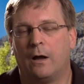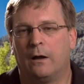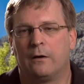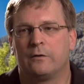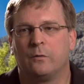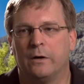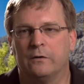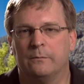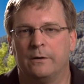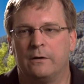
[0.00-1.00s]
Uh, one hundred
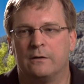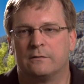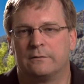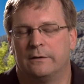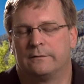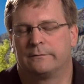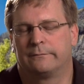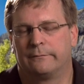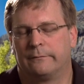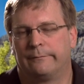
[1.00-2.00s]
twenty-two million dollars is, is,
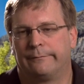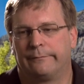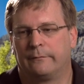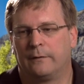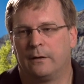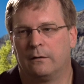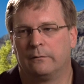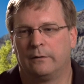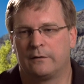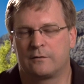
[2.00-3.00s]
you know,
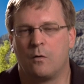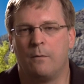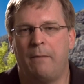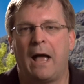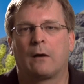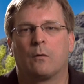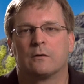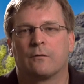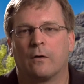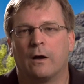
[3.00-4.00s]
that's going
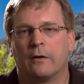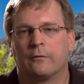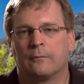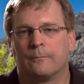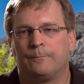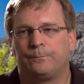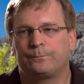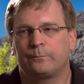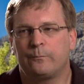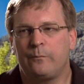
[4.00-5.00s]
backwards for us.
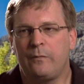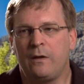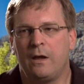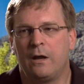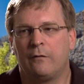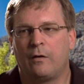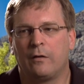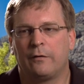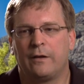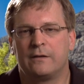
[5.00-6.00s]
And of
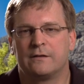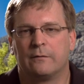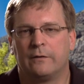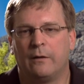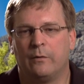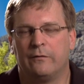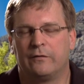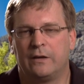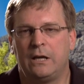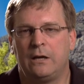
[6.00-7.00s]
all the things that, that
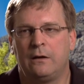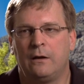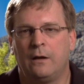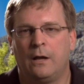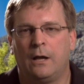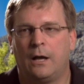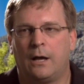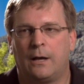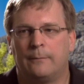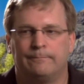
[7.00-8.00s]
we've seen,
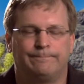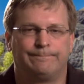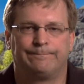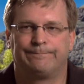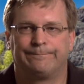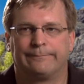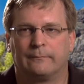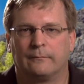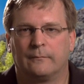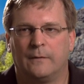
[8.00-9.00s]
um,
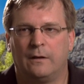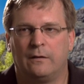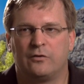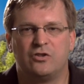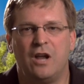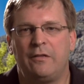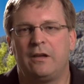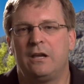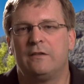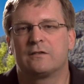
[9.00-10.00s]
there's
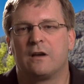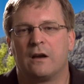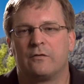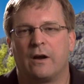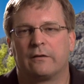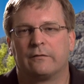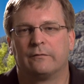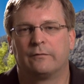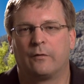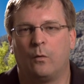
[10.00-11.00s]
nothing in this
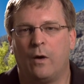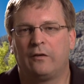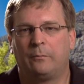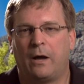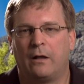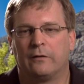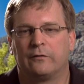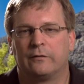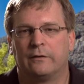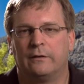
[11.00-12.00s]
contract for the West
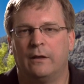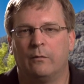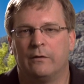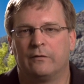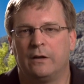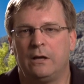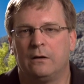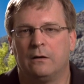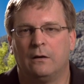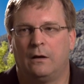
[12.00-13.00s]
pilots that we've
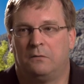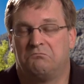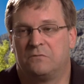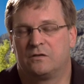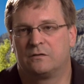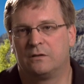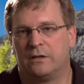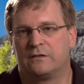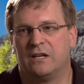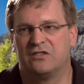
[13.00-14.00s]
seen. Just
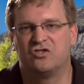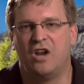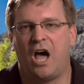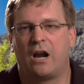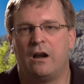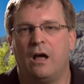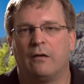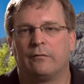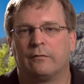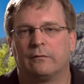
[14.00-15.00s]
it's it's not
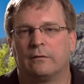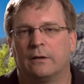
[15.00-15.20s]
enough.